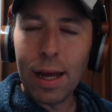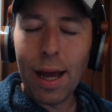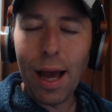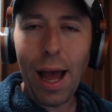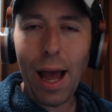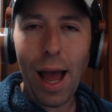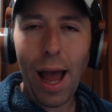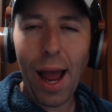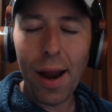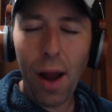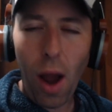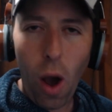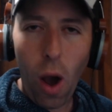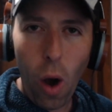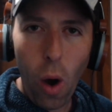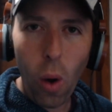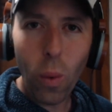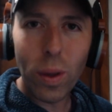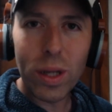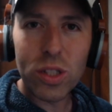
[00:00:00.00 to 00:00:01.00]
i
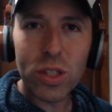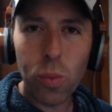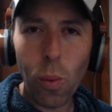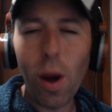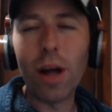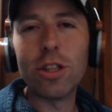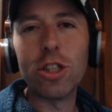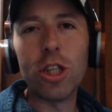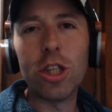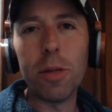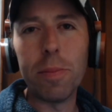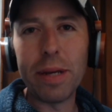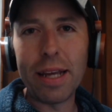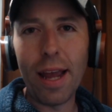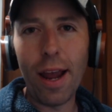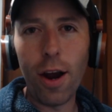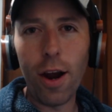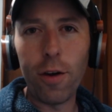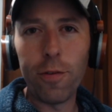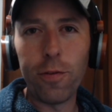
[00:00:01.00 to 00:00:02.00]
always want you to be
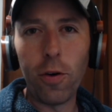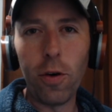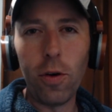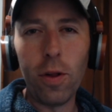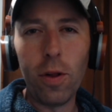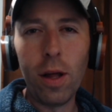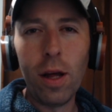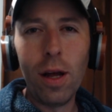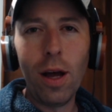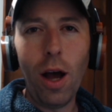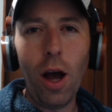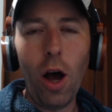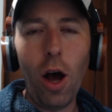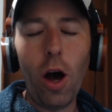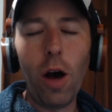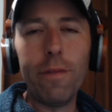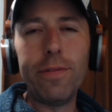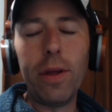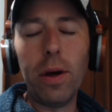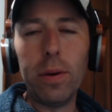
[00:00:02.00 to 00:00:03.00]
careful
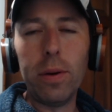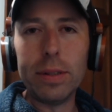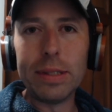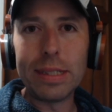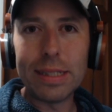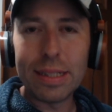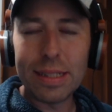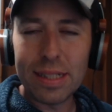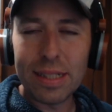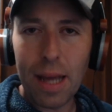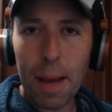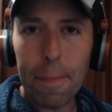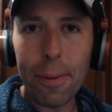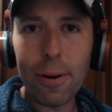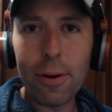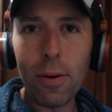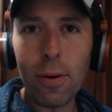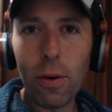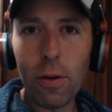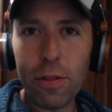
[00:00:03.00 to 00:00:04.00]
of those
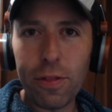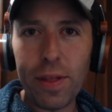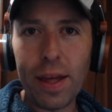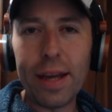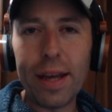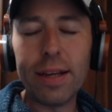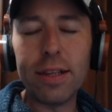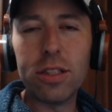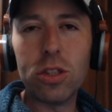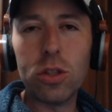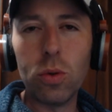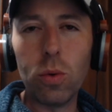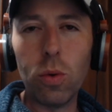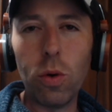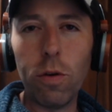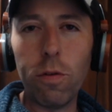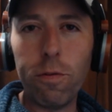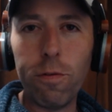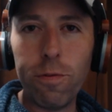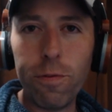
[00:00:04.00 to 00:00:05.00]
typical things to
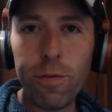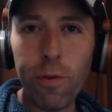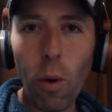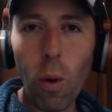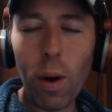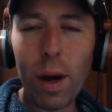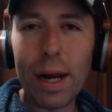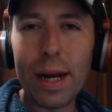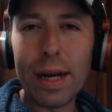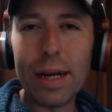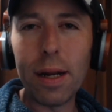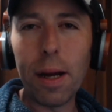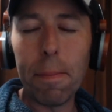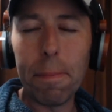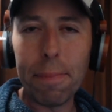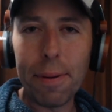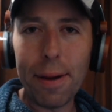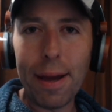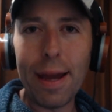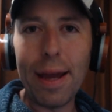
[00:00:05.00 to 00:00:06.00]
avoid
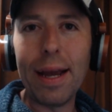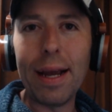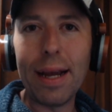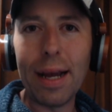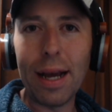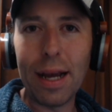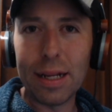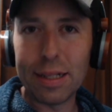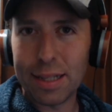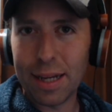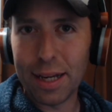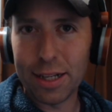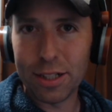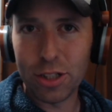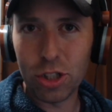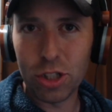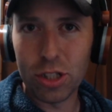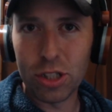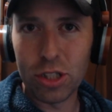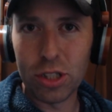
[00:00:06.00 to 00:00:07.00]
paying
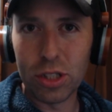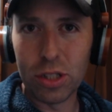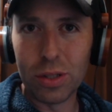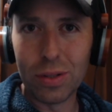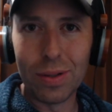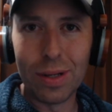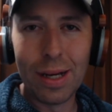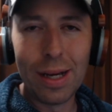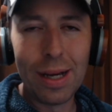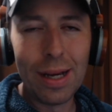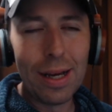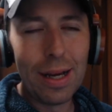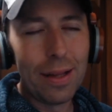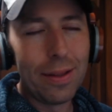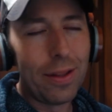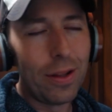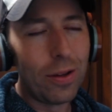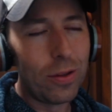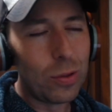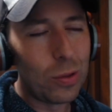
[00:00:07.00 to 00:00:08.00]
attention to
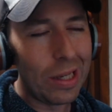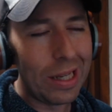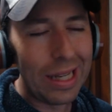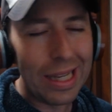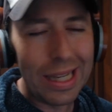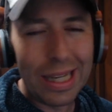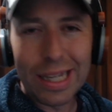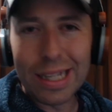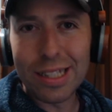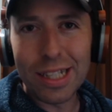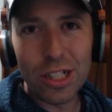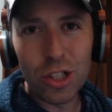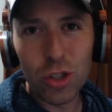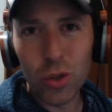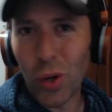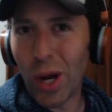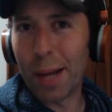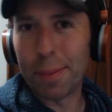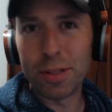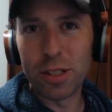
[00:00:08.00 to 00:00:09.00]
those easy
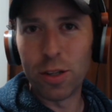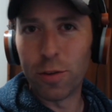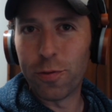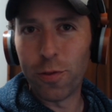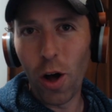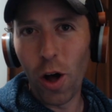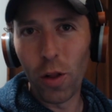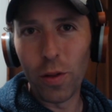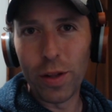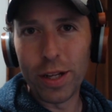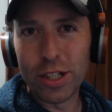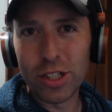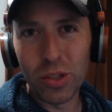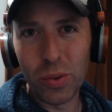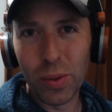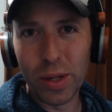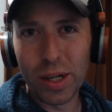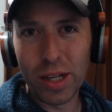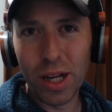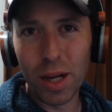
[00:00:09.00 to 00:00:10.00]
traps to fall into
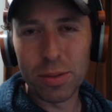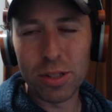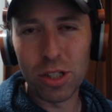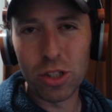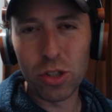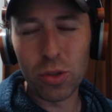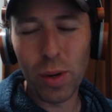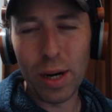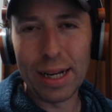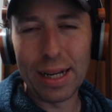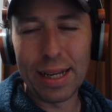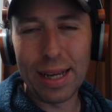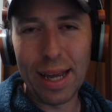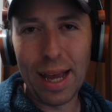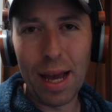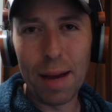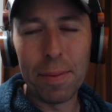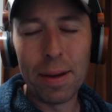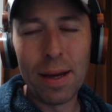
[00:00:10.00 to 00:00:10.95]
when it comes to training camp.